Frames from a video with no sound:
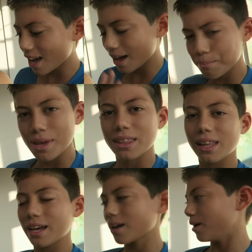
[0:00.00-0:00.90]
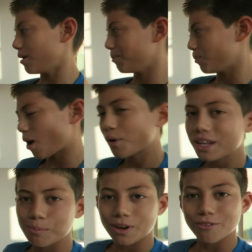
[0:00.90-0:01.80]
um, in like, um, we're
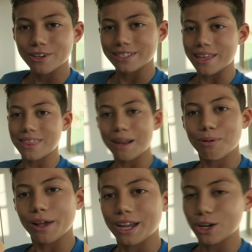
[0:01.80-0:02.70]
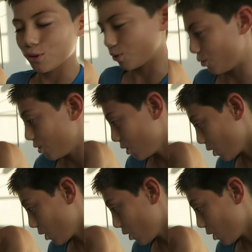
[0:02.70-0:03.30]
gonna eat breakfast and then probably get on the road